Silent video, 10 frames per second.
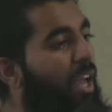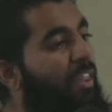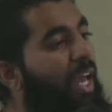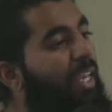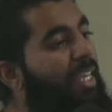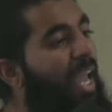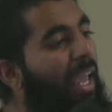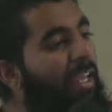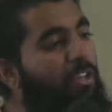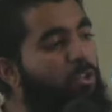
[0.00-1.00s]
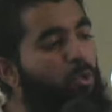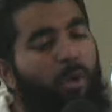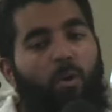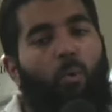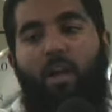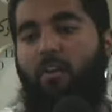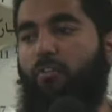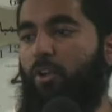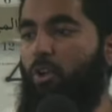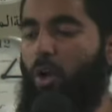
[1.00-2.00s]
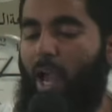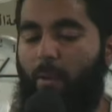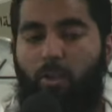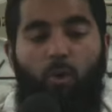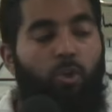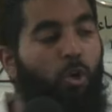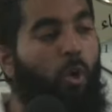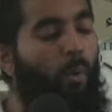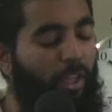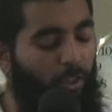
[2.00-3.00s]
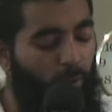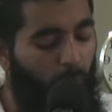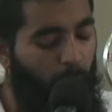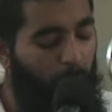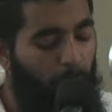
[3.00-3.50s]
that He aids you in whatever you're, you're going through.